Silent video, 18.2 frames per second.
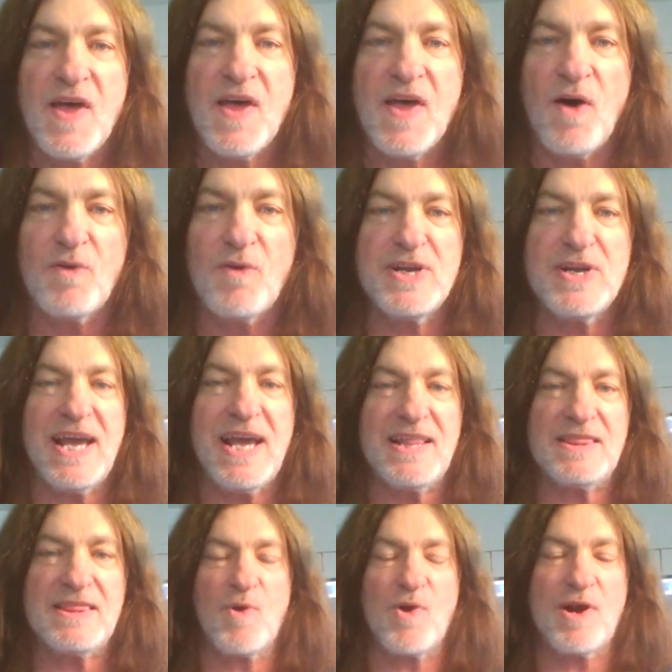the older you
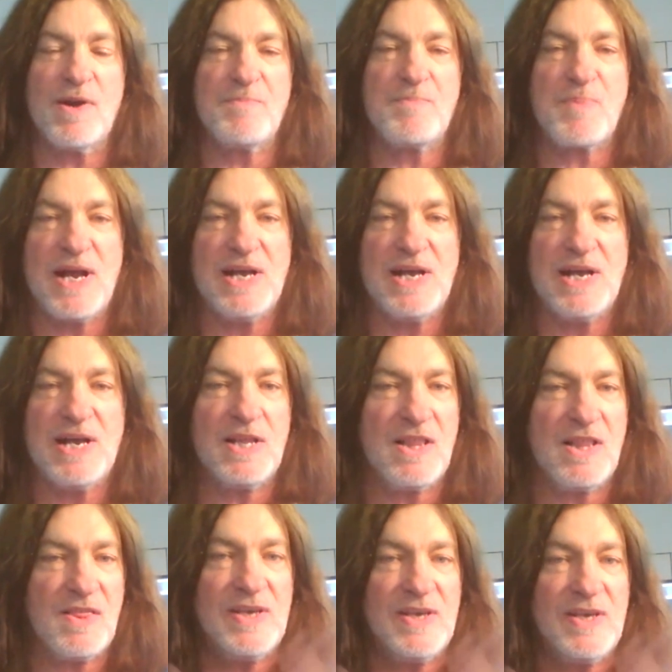get, the more impressed, uh,
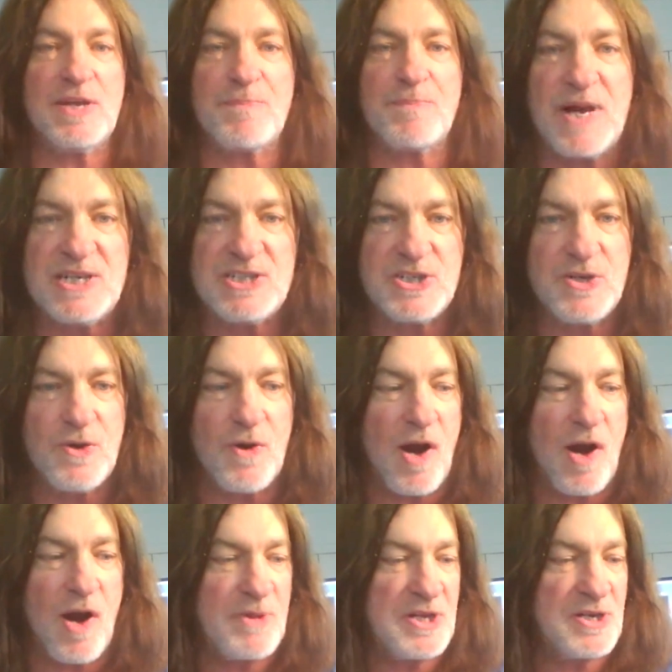least impressed
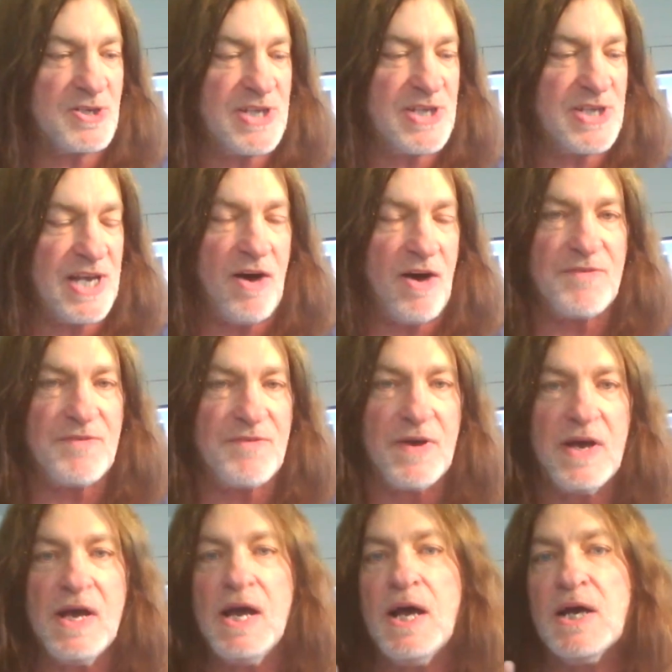you are with yourself.
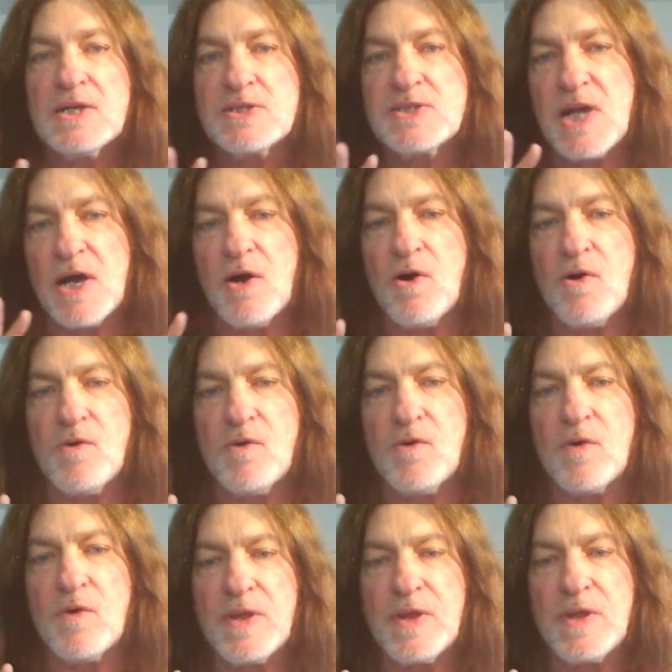
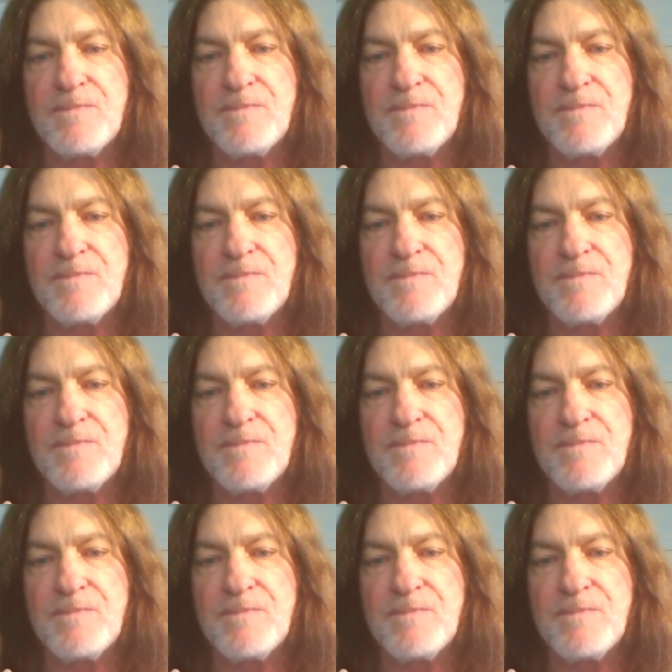So